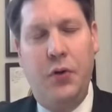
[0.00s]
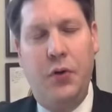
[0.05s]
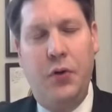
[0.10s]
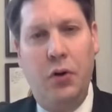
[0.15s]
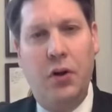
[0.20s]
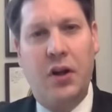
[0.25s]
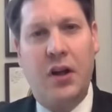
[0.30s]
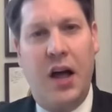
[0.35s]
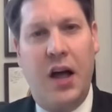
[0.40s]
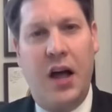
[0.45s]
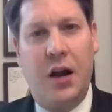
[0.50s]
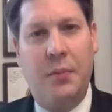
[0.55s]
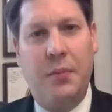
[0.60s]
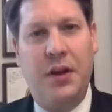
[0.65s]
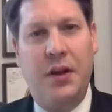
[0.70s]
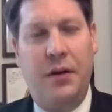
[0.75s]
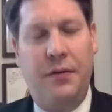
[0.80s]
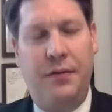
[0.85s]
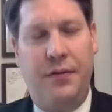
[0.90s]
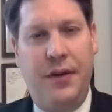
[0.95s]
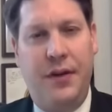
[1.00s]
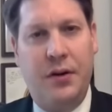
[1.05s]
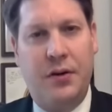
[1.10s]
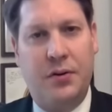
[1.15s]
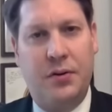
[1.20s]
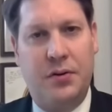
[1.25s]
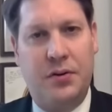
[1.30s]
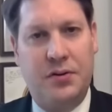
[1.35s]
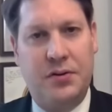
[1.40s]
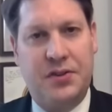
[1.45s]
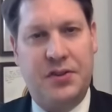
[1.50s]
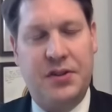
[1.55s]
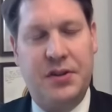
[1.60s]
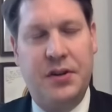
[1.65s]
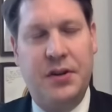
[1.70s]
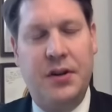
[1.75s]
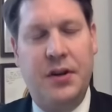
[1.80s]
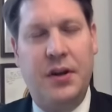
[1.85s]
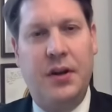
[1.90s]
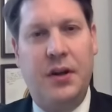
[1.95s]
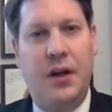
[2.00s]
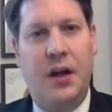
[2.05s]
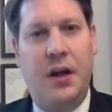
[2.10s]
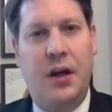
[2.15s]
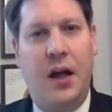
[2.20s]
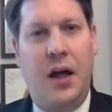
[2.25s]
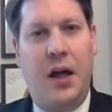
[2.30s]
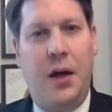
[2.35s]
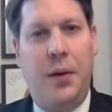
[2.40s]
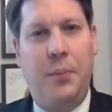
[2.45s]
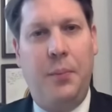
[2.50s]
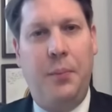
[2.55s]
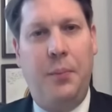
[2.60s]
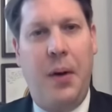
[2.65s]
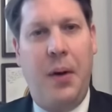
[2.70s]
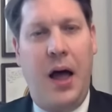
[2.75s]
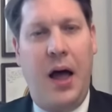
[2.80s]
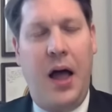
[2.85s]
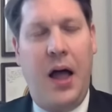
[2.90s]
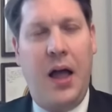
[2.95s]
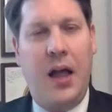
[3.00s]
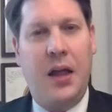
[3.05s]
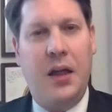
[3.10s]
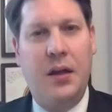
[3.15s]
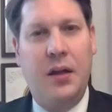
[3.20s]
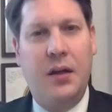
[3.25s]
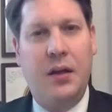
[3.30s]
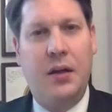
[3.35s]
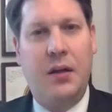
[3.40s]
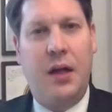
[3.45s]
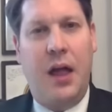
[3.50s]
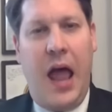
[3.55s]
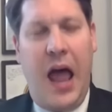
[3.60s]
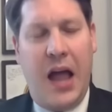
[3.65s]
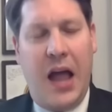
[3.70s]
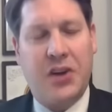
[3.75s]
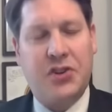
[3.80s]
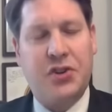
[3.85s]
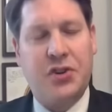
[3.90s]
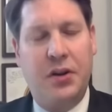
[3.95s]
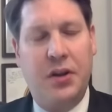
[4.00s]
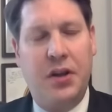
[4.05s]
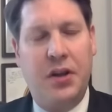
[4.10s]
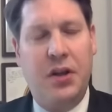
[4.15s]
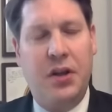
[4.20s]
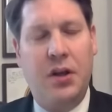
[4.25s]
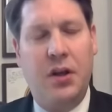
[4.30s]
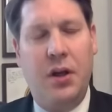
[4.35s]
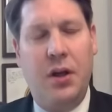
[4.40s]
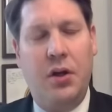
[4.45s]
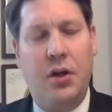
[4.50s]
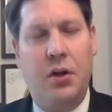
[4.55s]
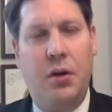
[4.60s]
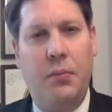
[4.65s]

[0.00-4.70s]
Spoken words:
fuel economy of vehicles by actually